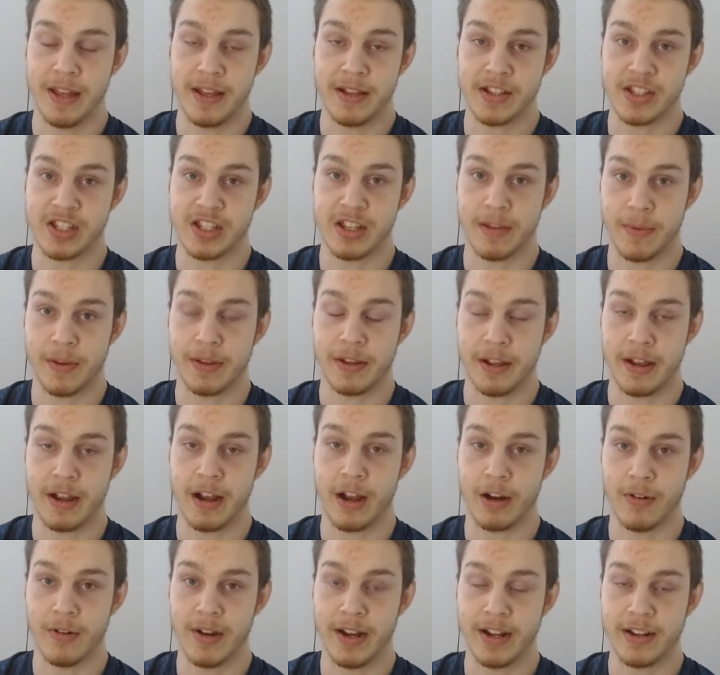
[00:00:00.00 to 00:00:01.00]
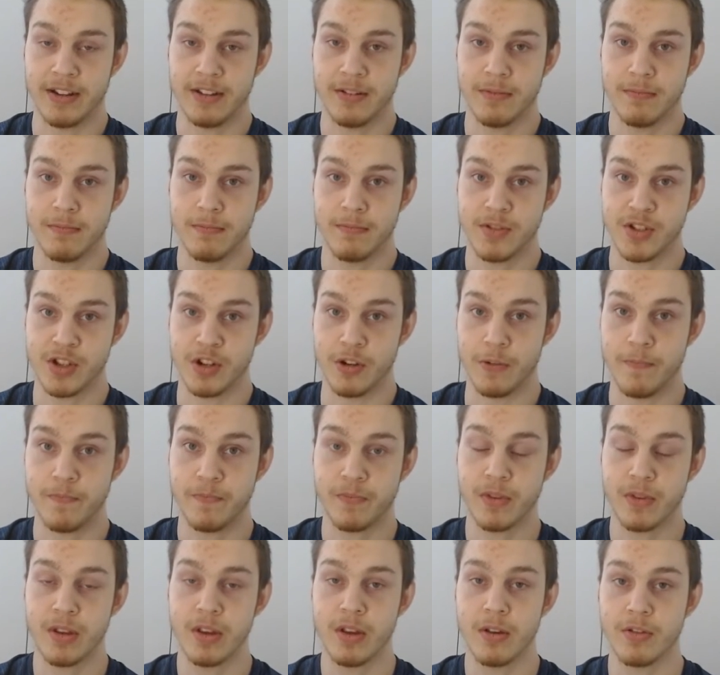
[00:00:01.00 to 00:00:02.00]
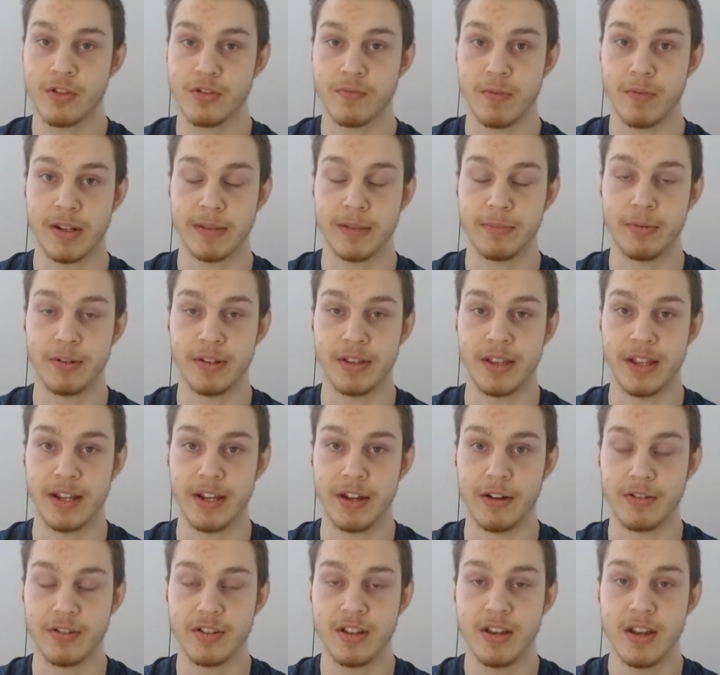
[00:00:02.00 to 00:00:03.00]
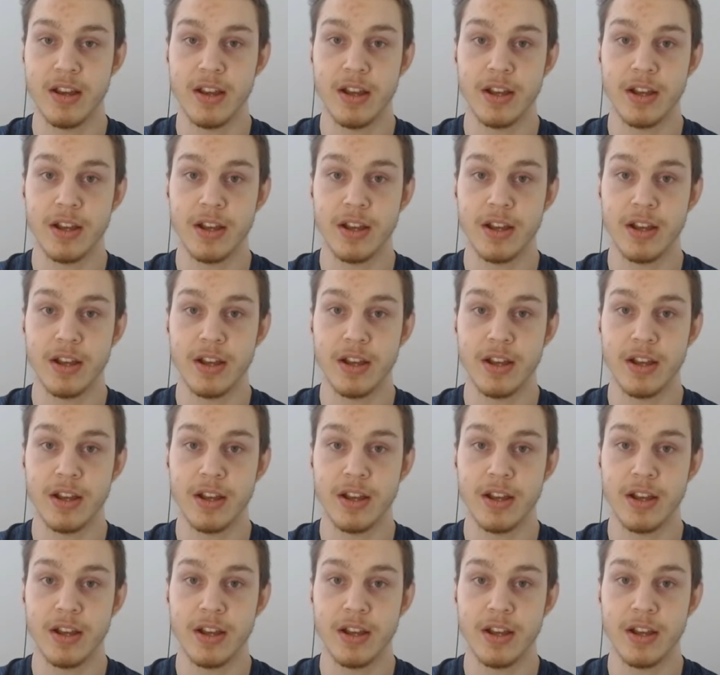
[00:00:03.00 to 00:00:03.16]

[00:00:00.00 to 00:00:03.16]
is something they got right. So, just wanted to point that out.